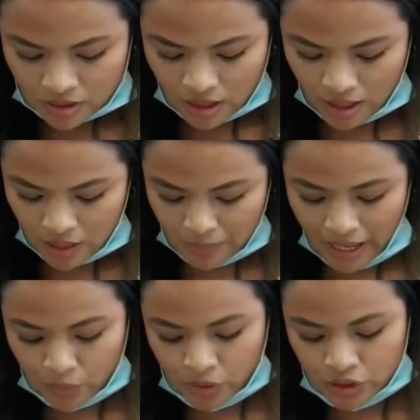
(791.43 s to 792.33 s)

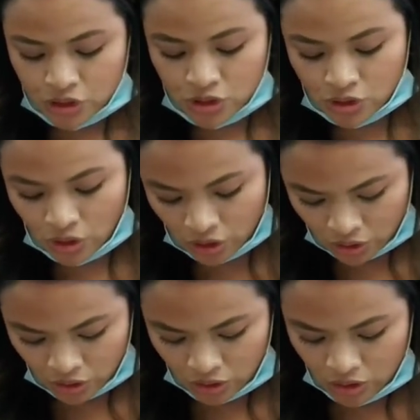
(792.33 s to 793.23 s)
I would
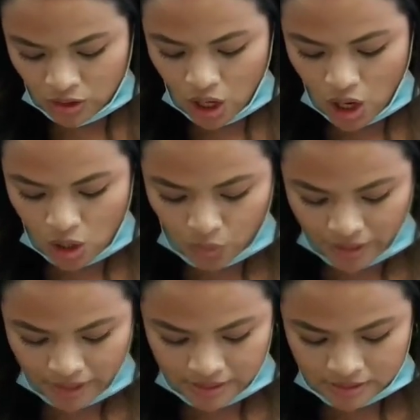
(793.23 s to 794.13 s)
circle
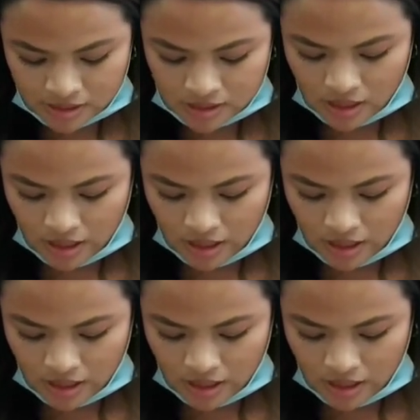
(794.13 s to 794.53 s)
Owens,